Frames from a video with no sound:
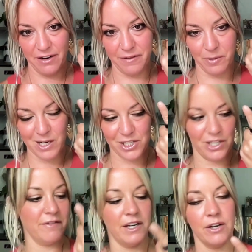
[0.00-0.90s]
if you're watching the
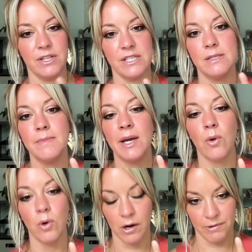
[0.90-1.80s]
video, this is my
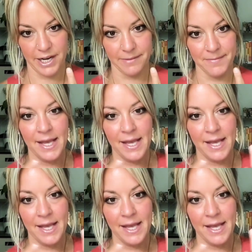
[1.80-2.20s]
Aura ring.